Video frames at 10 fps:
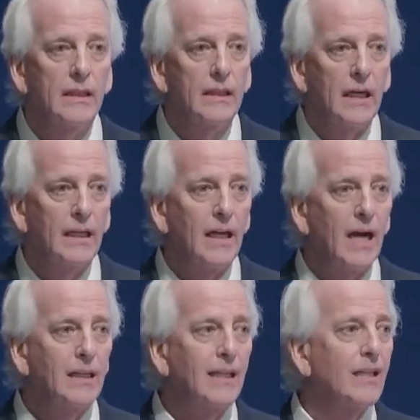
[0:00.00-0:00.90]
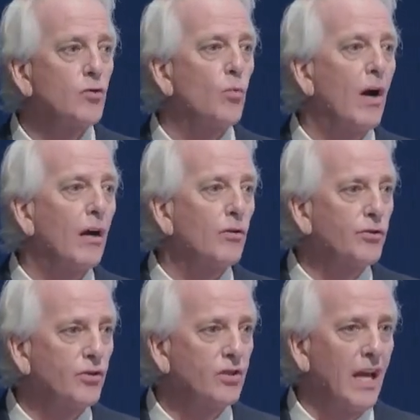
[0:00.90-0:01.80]
I think it's well
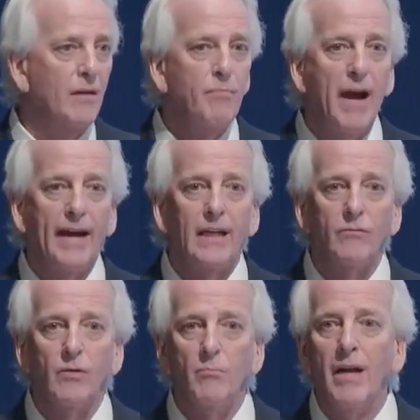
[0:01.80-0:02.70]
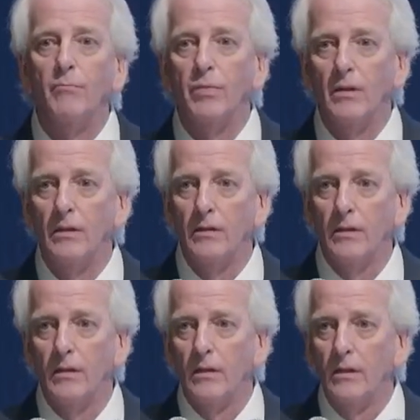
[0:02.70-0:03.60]
to stand back and remember
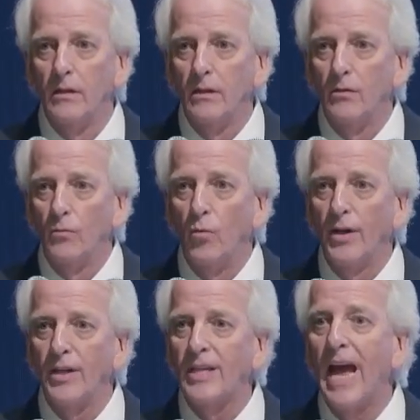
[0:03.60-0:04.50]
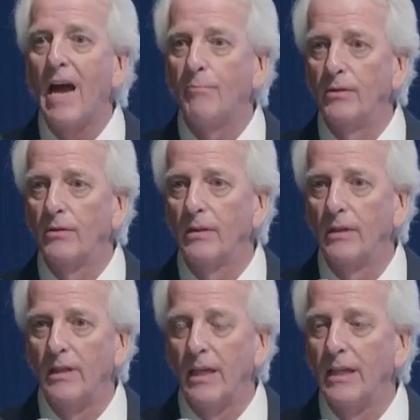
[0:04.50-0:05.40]
what has happened
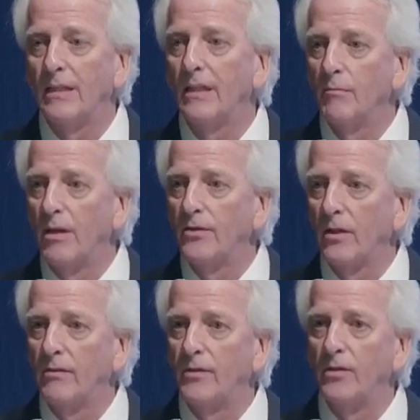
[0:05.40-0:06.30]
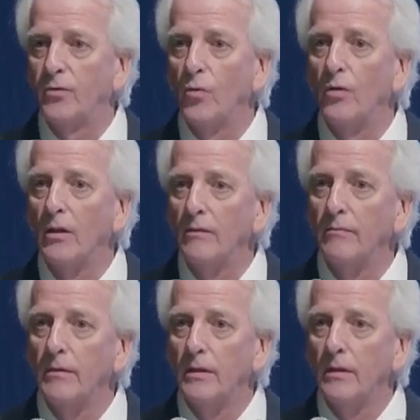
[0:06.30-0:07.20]
in the 18 months of this war,
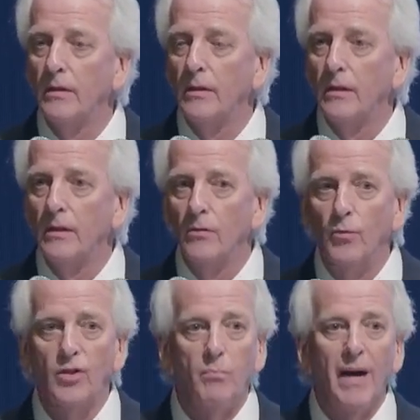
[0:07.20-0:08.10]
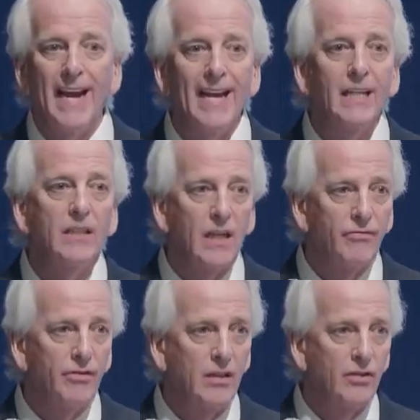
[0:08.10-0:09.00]
which by any
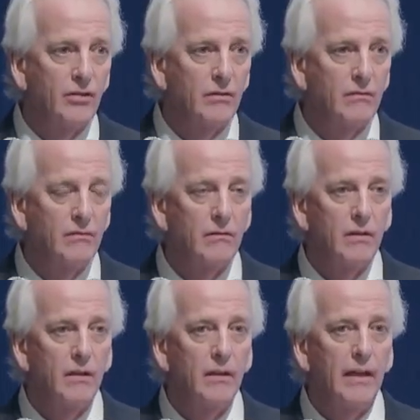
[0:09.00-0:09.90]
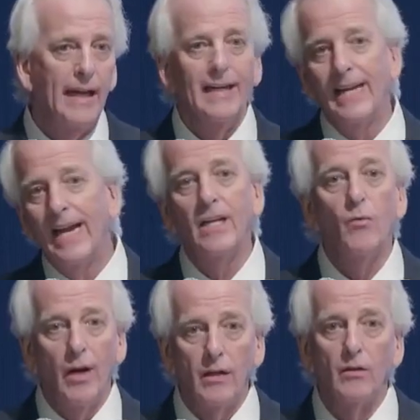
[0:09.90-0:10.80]
definition, and in any
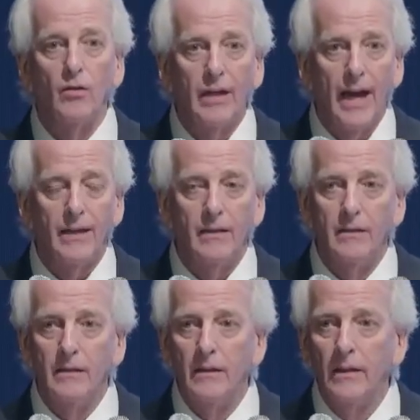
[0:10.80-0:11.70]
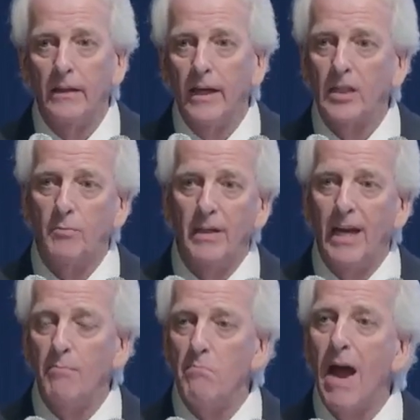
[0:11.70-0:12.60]
way you look at it, has been
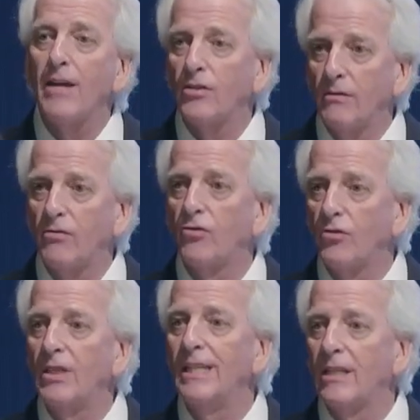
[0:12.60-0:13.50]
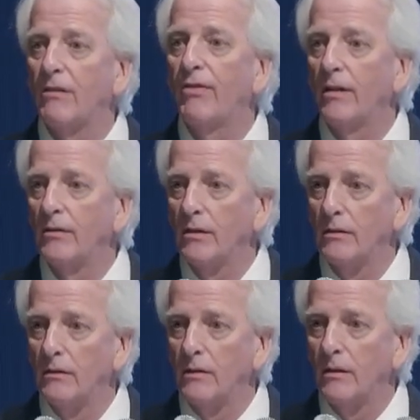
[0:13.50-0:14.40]
a massive strategic failure
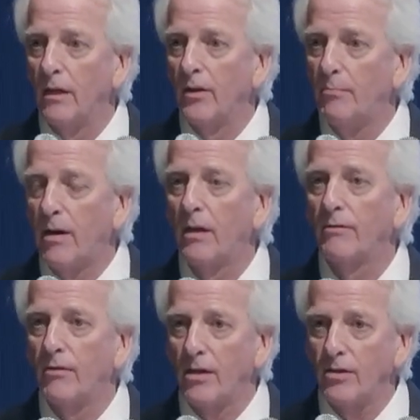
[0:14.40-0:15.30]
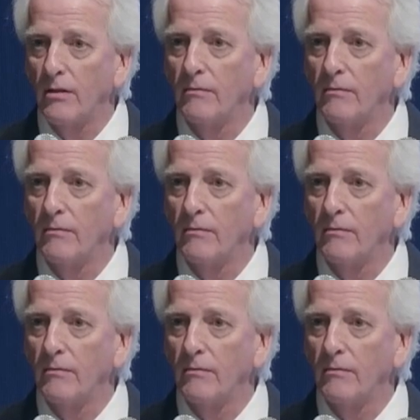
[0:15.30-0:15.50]
on the part of Russia.